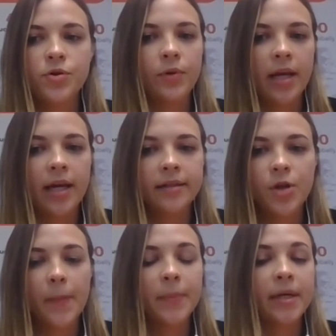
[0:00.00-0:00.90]

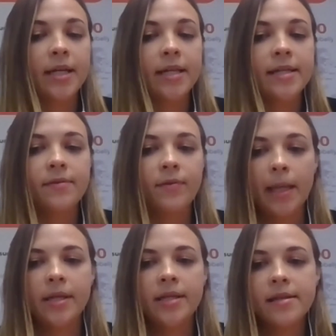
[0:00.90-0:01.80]
Korean, Japanese,
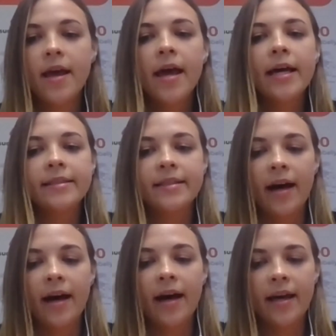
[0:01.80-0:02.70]
Vietnamese,
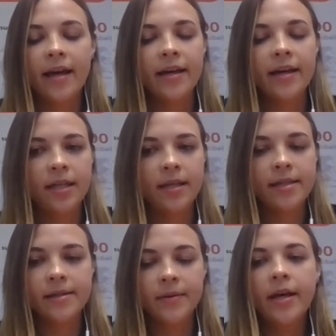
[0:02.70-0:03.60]
Thai, and
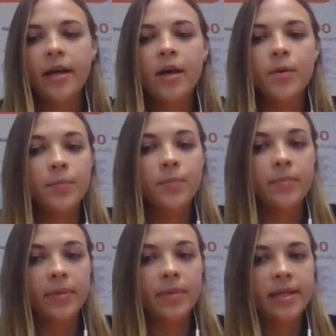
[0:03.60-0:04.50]
Chinese.
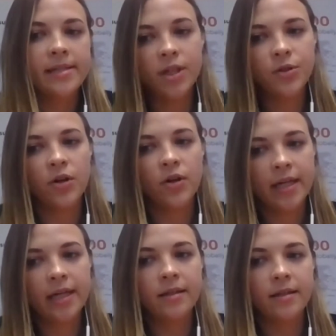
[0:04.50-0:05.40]
Please feel free to
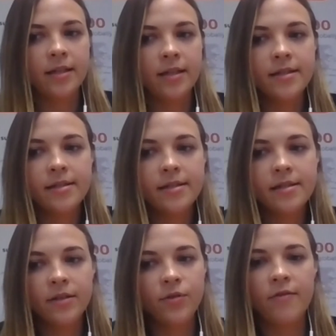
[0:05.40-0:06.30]
contact us if
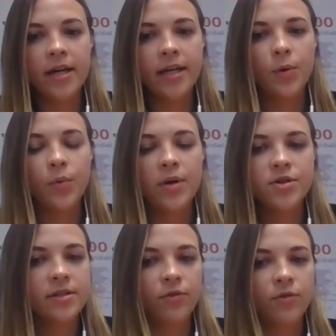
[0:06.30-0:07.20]
you have any
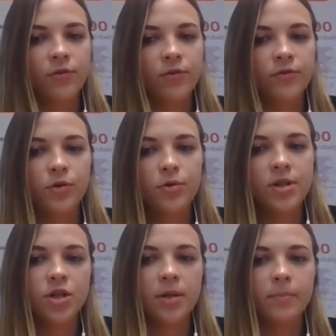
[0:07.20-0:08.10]
questions for future
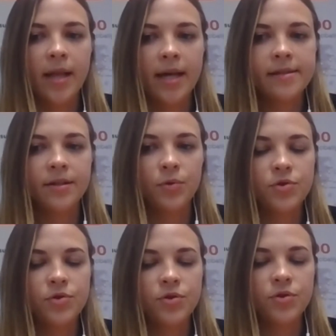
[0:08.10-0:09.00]
education plans in
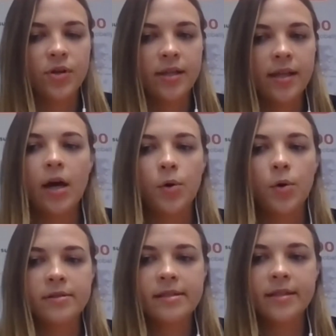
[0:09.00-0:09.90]
Australia, and
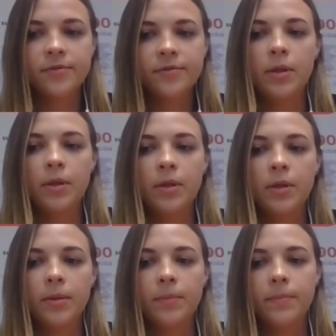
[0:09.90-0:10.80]
our staff will
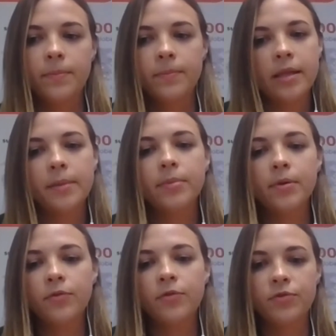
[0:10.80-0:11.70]
be
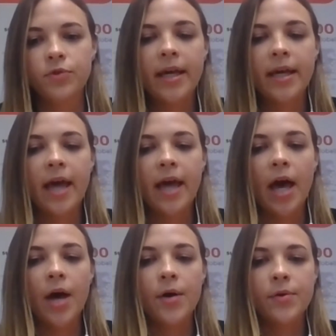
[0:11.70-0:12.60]
available for free
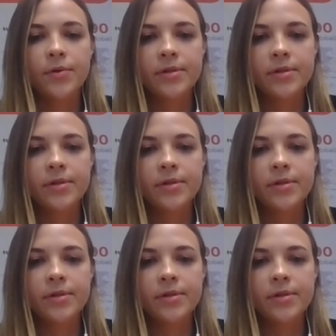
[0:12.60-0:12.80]
counseling.